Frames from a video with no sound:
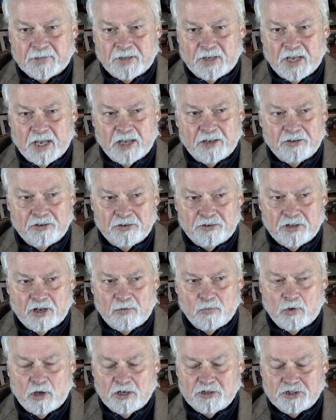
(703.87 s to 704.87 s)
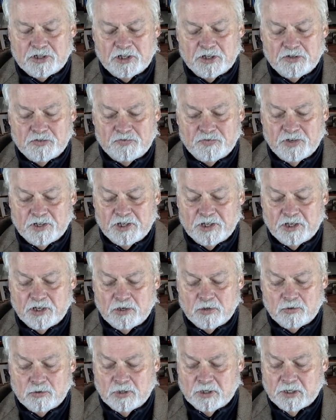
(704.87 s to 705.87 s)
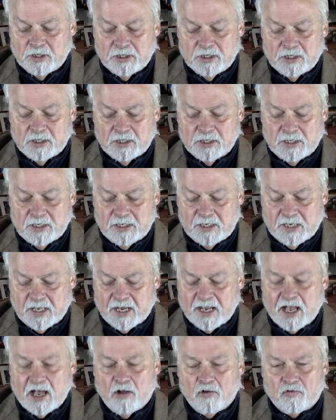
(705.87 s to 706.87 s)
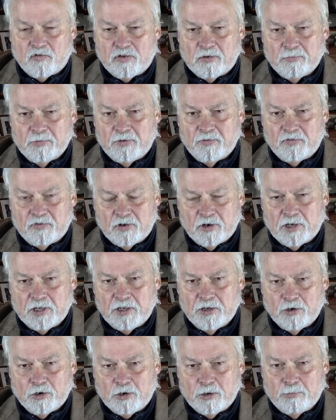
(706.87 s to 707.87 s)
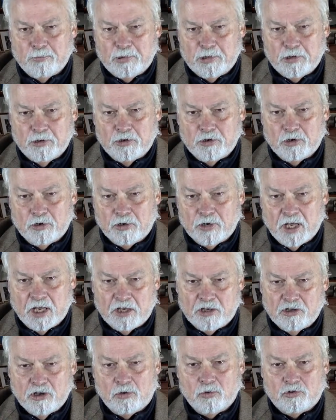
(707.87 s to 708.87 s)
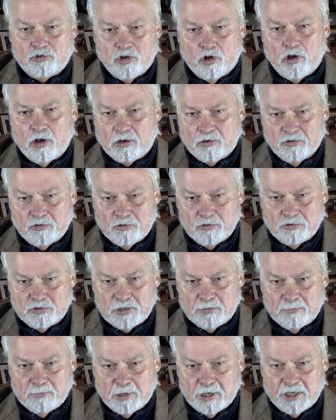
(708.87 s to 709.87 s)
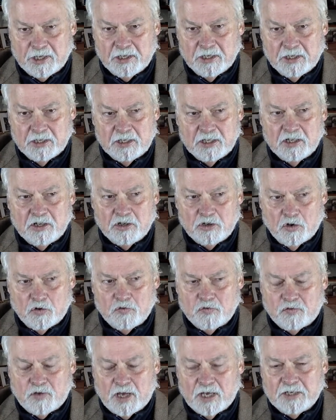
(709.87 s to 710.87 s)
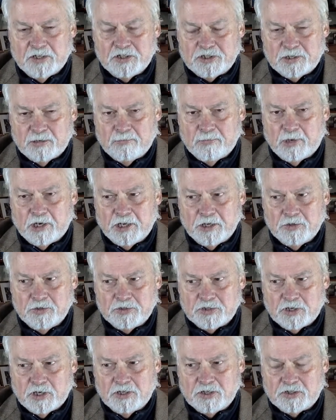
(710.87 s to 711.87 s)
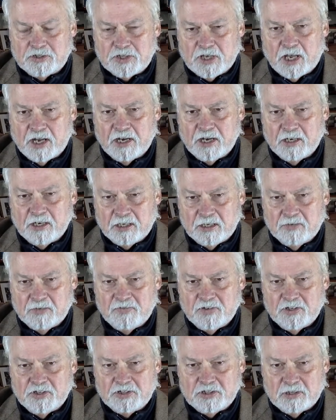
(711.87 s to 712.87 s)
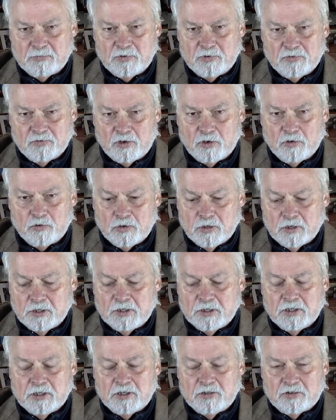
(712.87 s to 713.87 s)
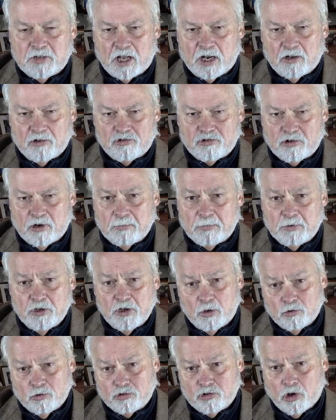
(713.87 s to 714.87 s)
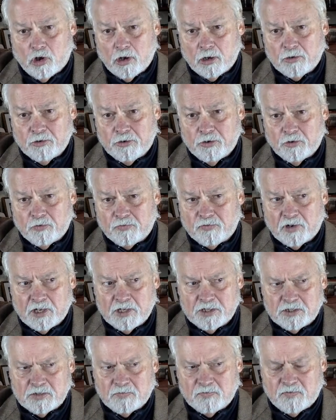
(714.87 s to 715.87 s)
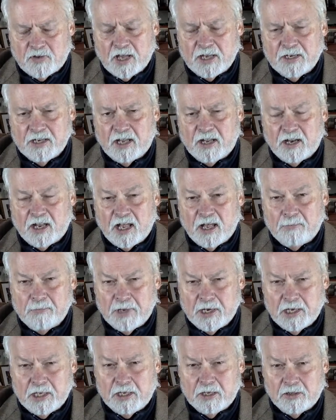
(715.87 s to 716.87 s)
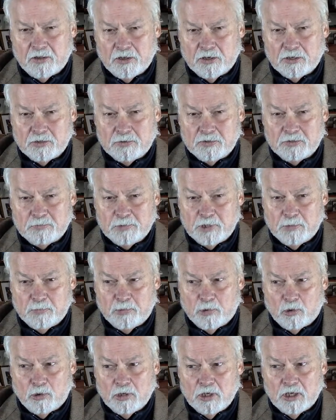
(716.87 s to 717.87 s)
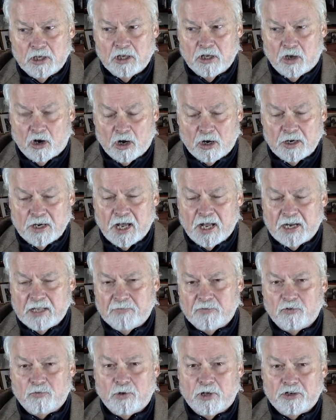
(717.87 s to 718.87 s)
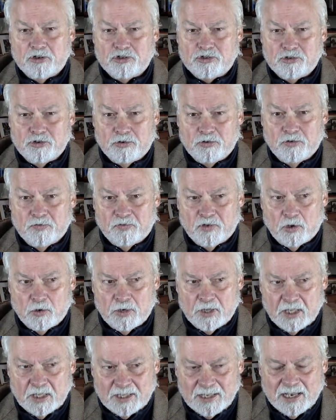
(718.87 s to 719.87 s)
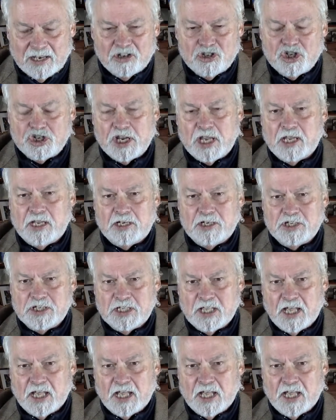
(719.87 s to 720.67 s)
Okay, you're done watching this video. Get out from in front of your computer and go talk to somebody. Go find somebody who's undecided and convince them to vote Donald Trump. Go talk to your friends and find out how many of those people are not even registered to vote, and then change